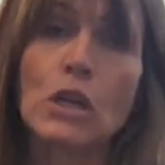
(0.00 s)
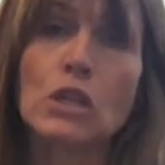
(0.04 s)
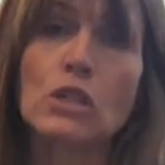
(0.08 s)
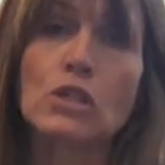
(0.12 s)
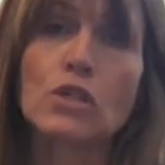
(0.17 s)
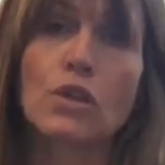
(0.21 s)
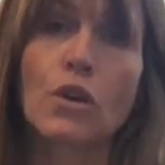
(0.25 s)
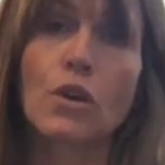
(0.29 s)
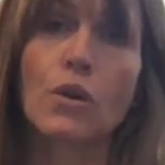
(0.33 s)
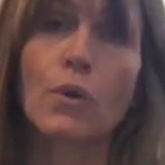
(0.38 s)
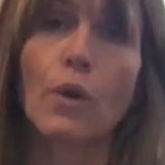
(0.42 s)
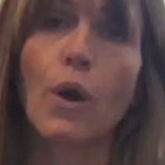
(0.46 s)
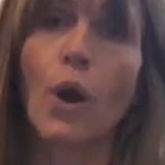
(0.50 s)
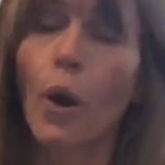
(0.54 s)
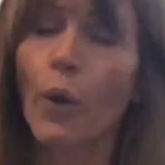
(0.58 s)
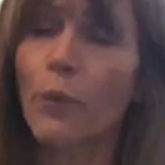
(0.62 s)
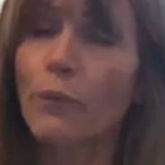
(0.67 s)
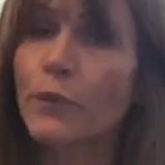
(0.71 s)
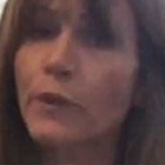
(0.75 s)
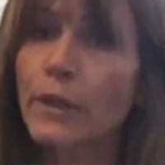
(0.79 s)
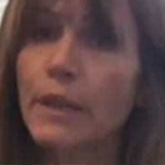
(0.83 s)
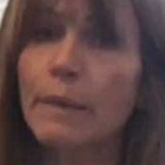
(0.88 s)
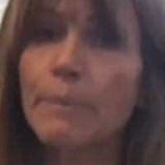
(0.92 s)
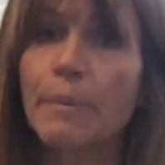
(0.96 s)
So
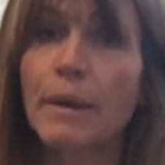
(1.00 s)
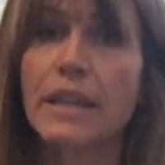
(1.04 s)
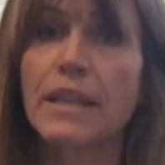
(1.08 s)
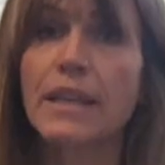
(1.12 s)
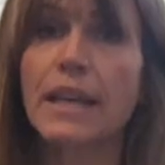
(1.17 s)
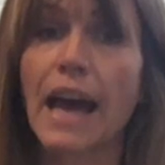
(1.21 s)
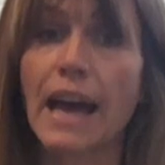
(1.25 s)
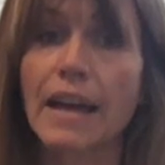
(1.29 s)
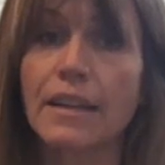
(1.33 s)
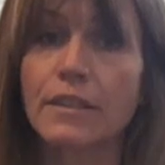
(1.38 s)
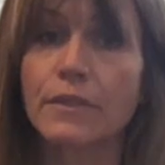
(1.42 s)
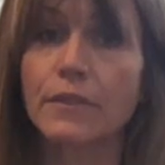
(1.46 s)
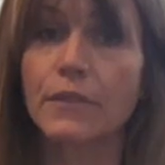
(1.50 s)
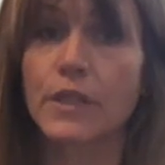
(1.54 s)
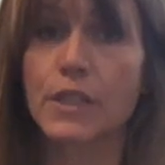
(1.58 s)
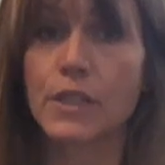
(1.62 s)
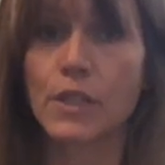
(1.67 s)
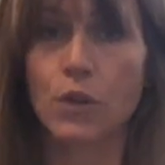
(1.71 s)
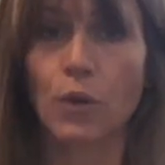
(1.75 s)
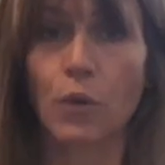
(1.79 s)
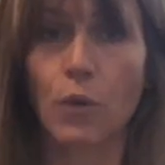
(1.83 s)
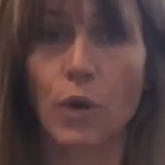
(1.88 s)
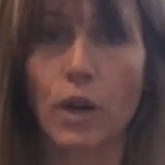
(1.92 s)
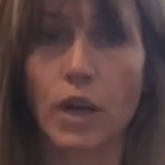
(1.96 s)
hopefully by the end of
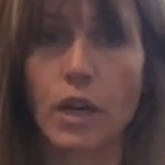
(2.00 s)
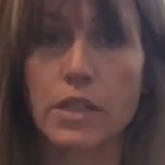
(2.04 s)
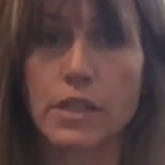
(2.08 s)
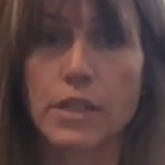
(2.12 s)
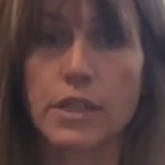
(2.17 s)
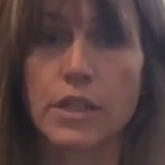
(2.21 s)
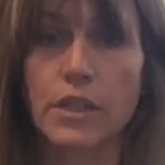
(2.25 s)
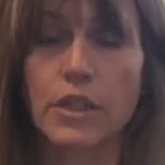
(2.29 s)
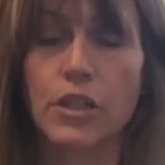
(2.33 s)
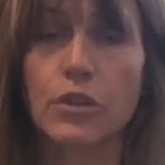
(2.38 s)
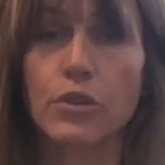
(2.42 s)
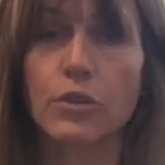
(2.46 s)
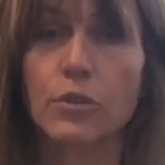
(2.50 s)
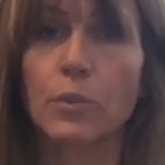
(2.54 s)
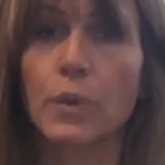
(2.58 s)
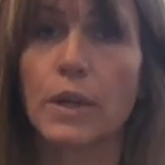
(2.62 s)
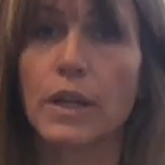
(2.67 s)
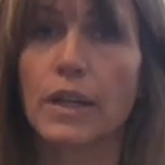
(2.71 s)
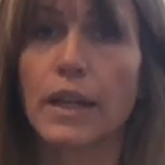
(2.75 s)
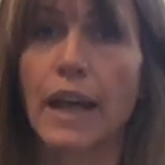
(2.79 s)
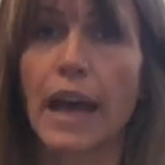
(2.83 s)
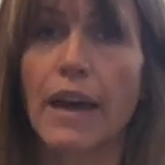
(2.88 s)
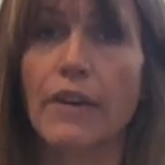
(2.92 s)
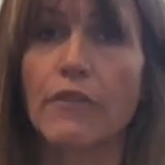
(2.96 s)
this course, you
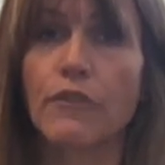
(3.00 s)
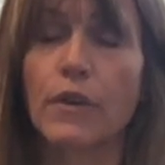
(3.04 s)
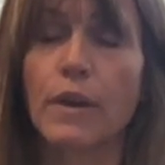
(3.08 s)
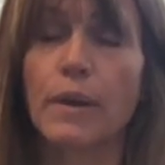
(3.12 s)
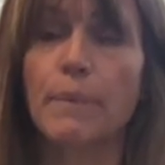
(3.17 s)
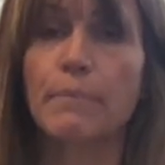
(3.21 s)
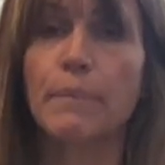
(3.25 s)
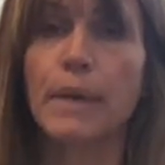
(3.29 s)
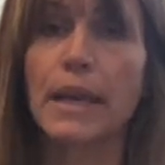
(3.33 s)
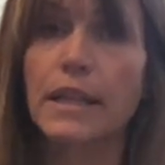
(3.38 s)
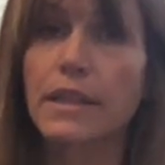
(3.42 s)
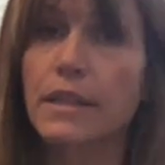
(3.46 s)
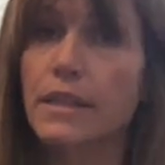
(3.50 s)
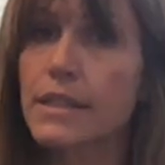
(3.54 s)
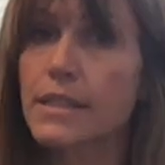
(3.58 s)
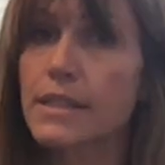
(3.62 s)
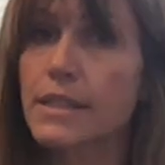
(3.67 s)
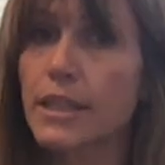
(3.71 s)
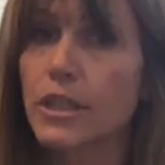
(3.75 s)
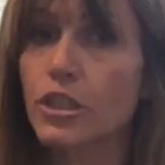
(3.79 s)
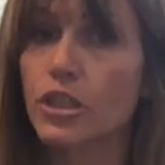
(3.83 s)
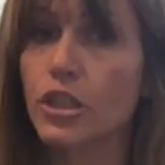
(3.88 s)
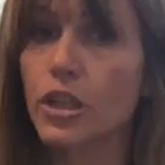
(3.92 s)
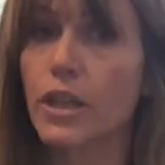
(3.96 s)
will have made a
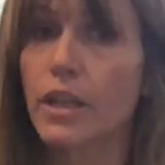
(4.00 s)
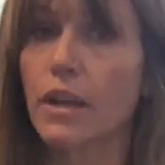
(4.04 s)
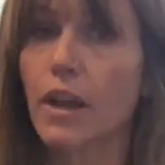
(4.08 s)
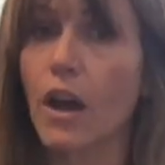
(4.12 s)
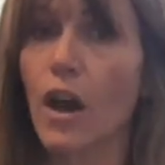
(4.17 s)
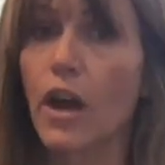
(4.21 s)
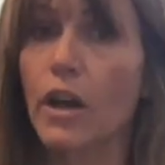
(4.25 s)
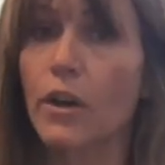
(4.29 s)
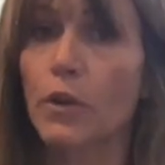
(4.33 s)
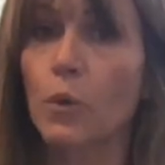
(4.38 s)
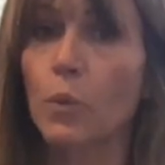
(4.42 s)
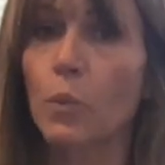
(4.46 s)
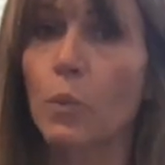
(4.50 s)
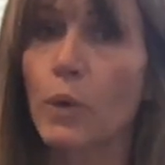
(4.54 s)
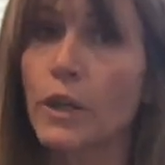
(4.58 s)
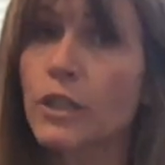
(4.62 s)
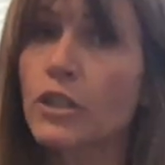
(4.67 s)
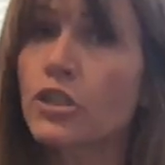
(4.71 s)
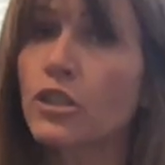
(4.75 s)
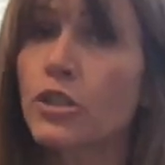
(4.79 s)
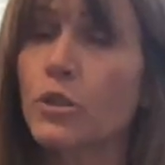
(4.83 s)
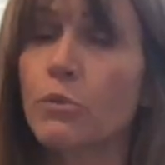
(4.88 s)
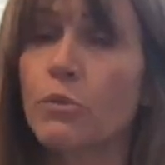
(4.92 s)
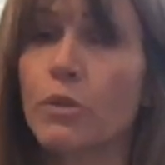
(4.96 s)
decision on
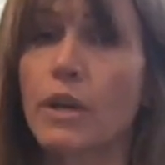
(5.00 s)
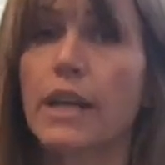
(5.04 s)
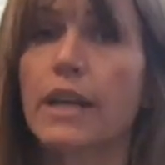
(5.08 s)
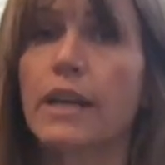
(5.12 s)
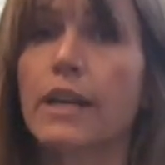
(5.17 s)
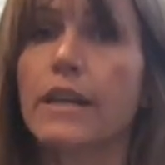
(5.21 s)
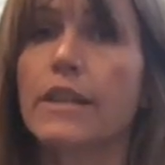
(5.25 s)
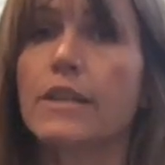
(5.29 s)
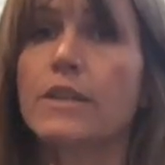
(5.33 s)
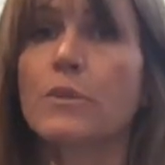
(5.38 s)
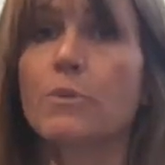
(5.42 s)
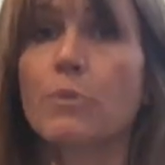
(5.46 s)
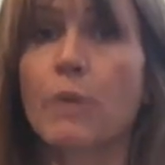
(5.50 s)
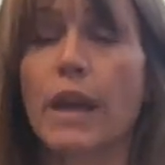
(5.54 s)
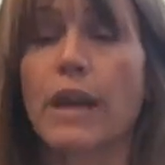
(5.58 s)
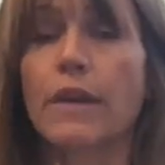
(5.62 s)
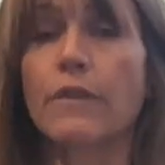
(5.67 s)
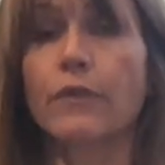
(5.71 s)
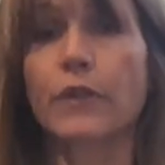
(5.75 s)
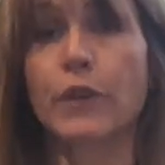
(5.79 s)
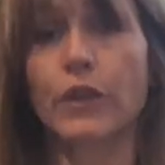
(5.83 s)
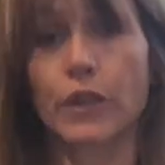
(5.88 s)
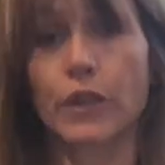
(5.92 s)
which rig is right for